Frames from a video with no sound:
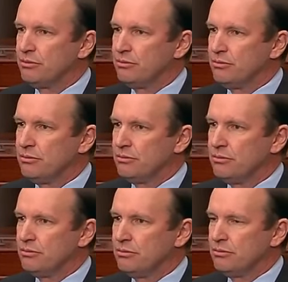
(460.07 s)

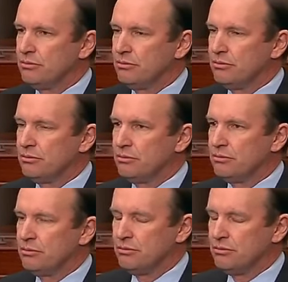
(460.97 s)
Nobody speaks.